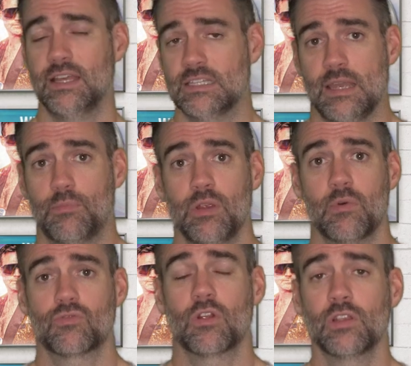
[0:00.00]
let's take
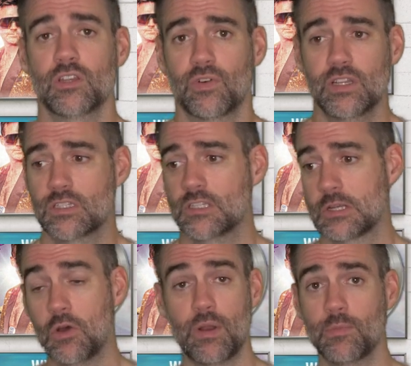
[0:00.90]
Primoz Roglic for
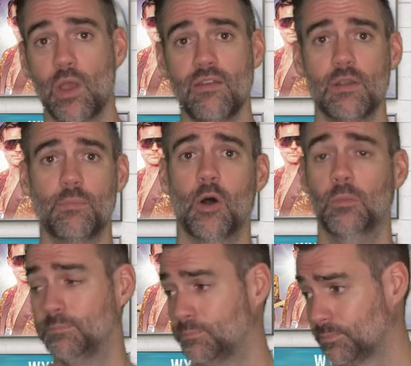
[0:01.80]
instance, or Remco Evenepoel,